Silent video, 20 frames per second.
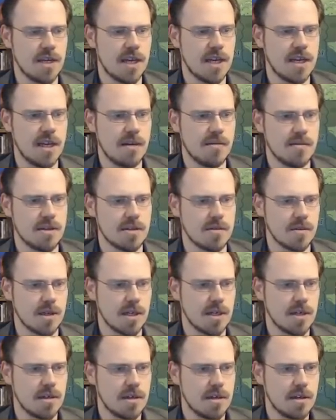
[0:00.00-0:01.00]
any damage to
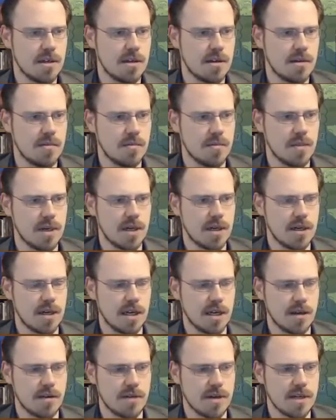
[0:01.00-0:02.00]
me. But,
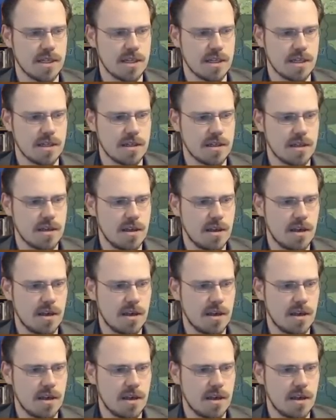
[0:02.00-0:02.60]
like, craziness.